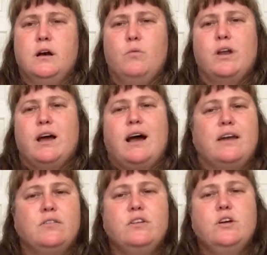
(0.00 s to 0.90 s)
What, I
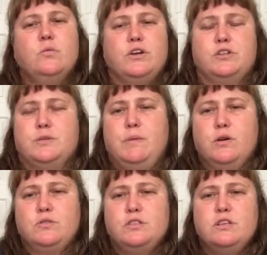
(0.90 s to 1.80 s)
don't know what you're
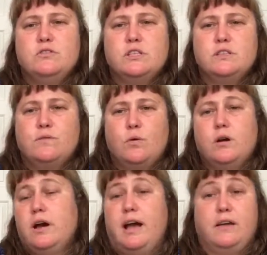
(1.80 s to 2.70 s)
supposed to use these
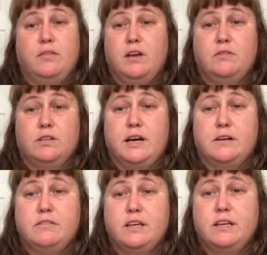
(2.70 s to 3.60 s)
for. I can think of a lot
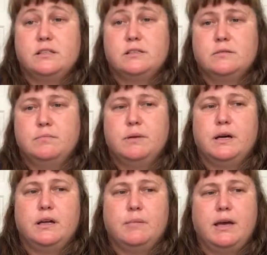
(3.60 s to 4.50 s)
of things,
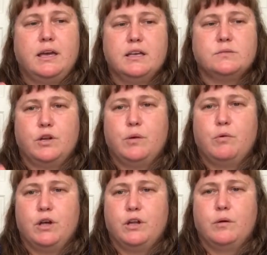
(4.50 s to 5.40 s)
but in my case, what are you
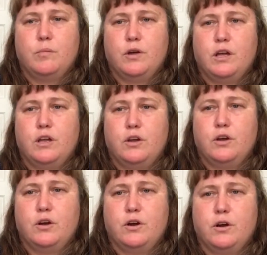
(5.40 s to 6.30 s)
bringing? You're bringing
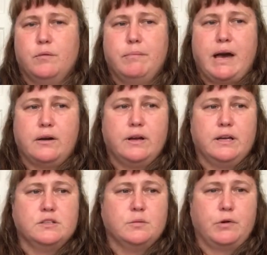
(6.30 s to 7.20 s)
your
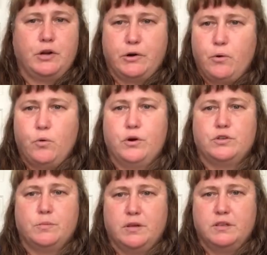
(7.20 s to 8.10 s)
batteries, you're bringing cords,
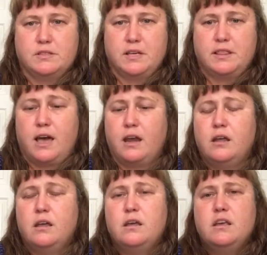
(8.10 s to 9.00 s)
you're bringing things like that.
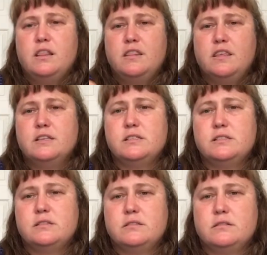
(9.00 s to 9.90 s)

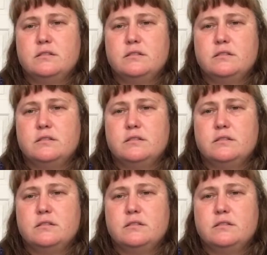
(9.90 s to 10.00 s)
This